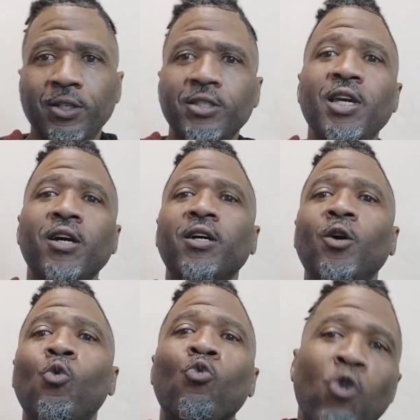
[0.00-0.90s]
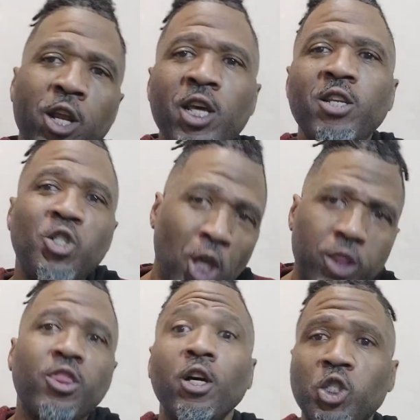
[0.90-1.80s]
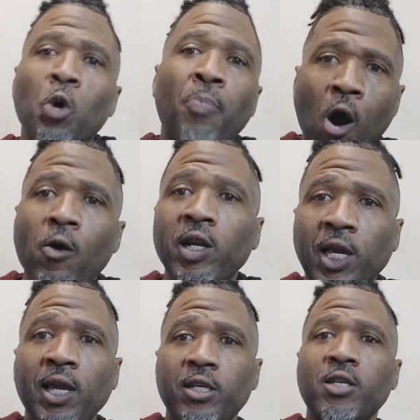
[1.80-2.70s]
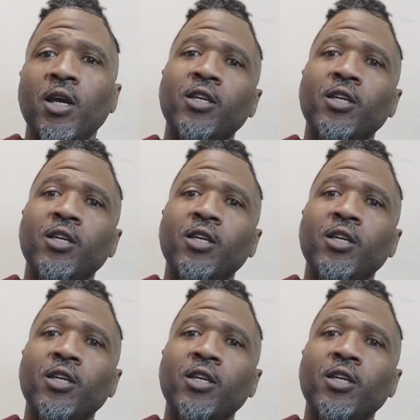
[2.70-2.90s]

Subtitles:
Yeah, running the Jabari lands.